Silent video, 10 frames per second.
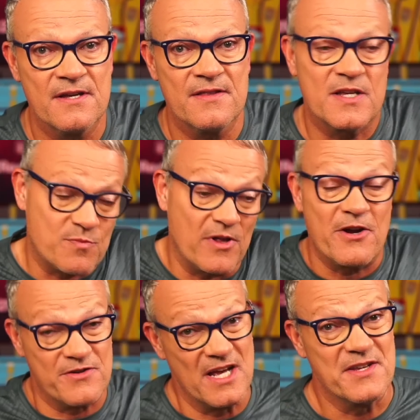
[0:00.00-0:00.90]
This
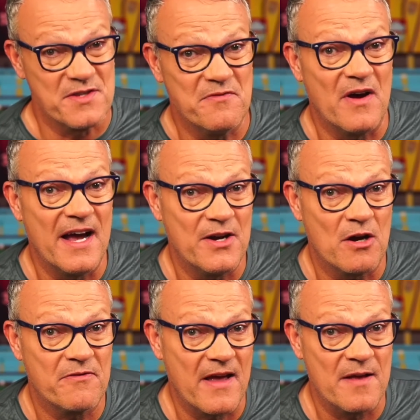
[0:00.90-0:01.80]
player does divide
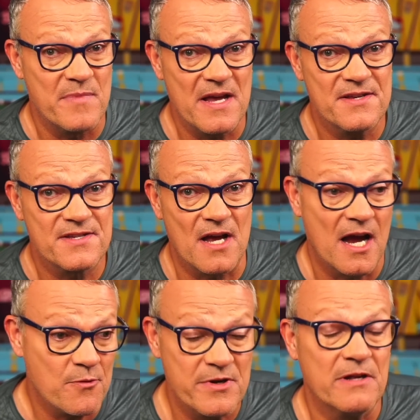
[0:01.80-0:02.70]
our fan base.
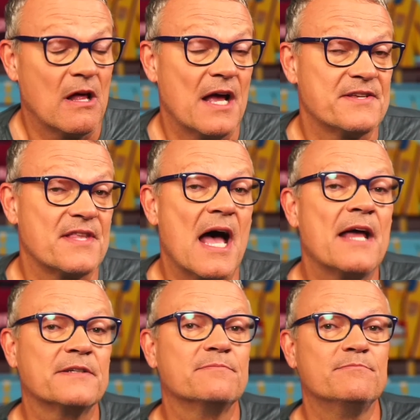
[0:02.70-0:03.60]
I realize
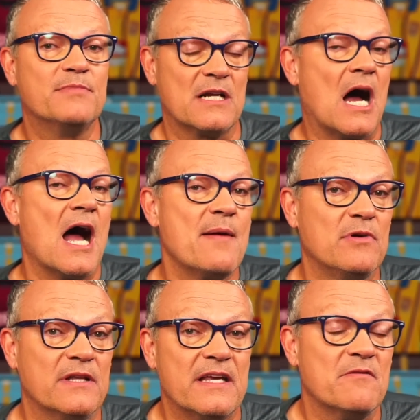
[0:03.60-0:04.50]
that, but I
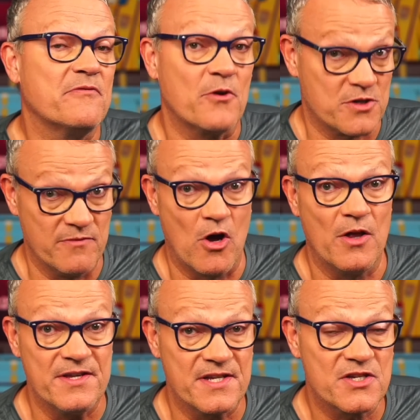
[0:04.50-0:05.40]
believe, first of
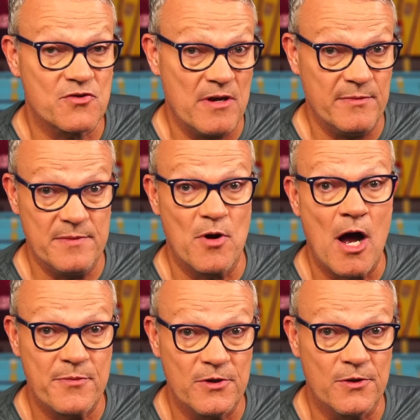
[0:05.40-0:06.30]
all, he's extremely
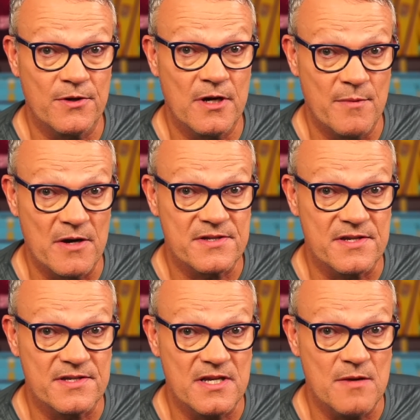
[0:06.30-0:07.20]
popular amongst
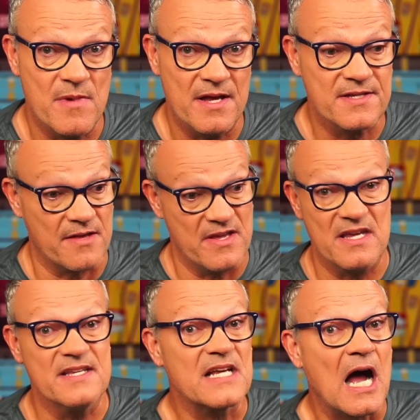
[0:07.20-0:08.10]
his teammates. I think
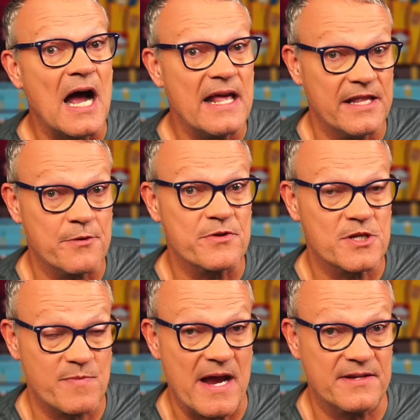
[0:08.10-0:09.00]
he's highly
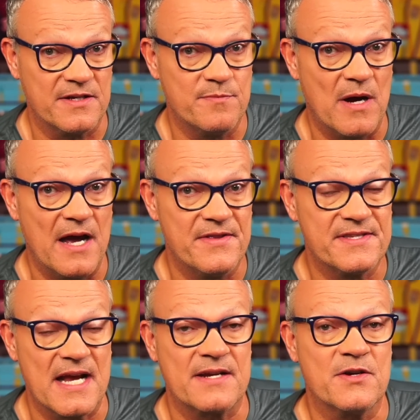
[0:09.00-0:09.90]
respected by the
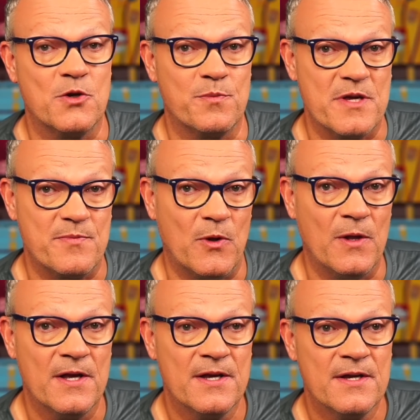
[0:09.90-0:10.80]
technical people.